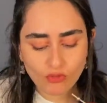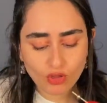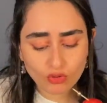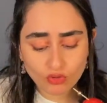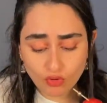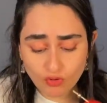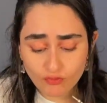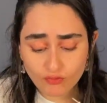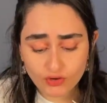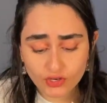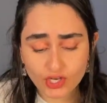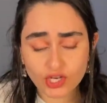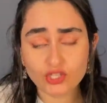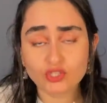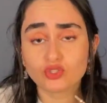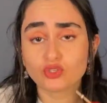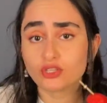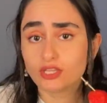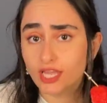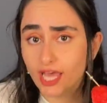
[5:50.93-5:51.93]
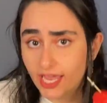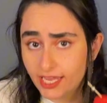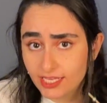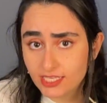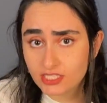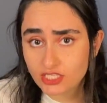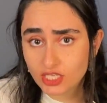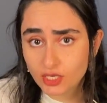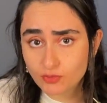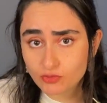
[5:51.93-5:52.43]
Don't forget to like and
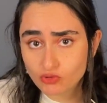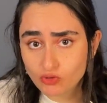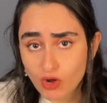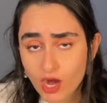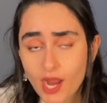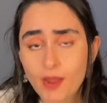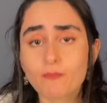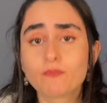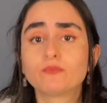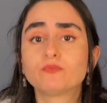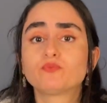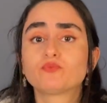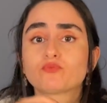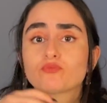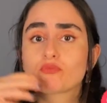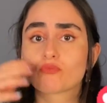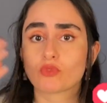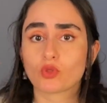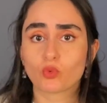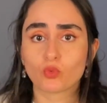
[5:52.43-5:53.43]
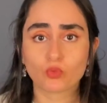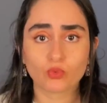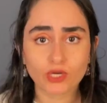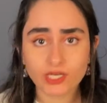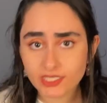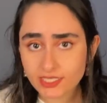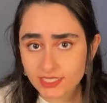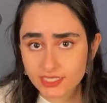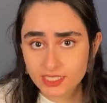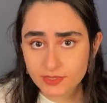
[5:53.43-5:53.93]
subscribe. We're
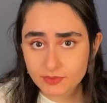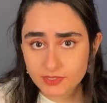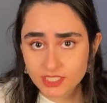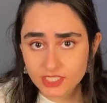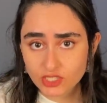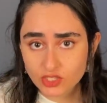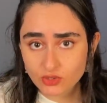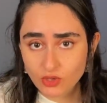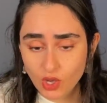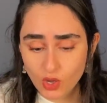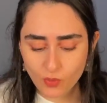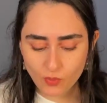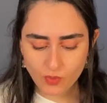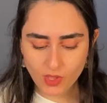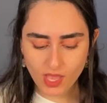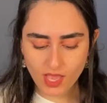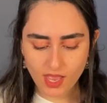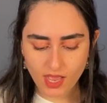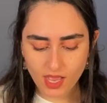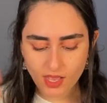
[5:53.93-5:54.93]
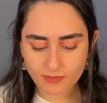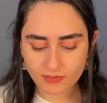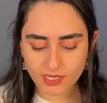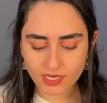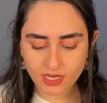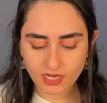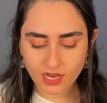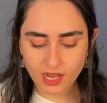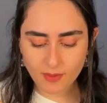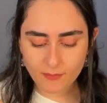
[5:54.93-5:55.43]
the Tipsy Duo. I'm
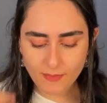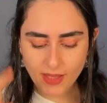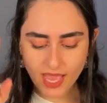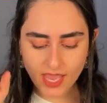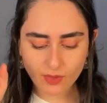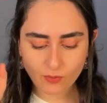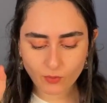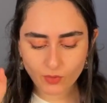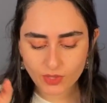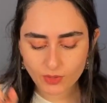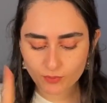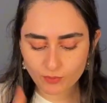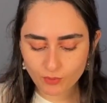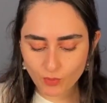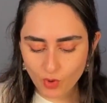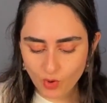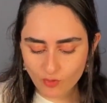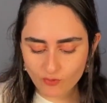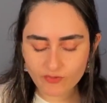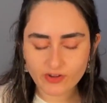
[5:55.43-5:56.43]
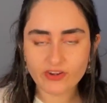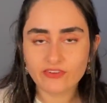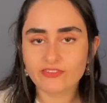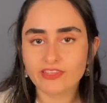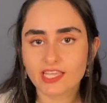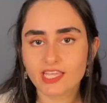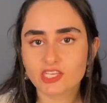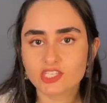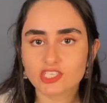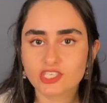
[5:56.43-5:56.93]
gonna come back with more
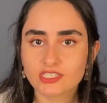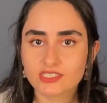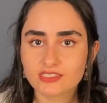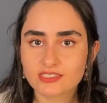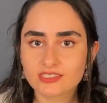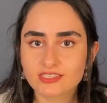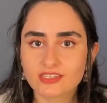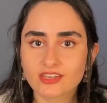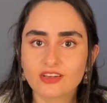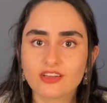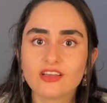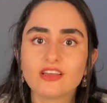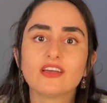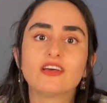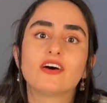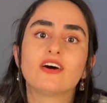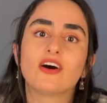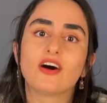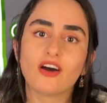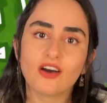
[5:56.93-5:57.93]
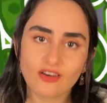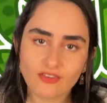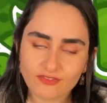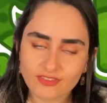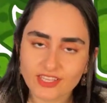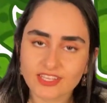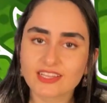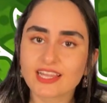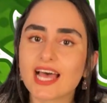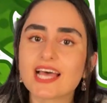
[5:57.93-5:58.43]
variations of the
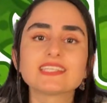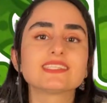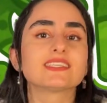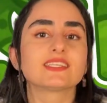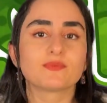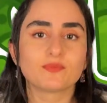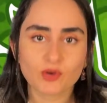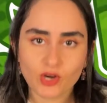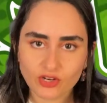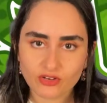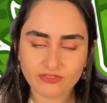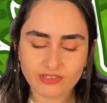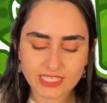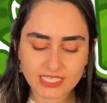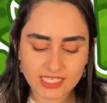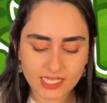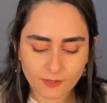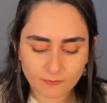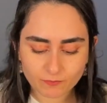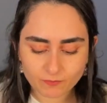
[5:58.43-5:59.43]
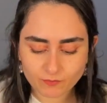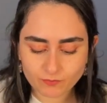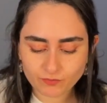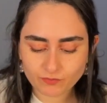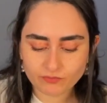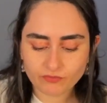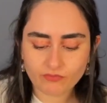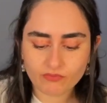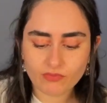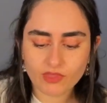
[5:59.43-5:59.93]
classic margarita.
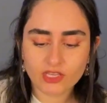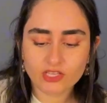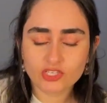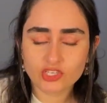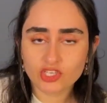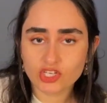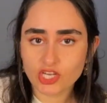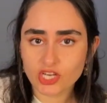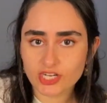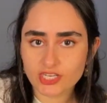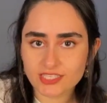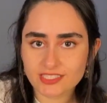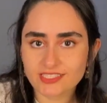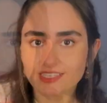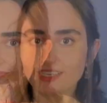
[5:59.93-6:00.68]
Cheers.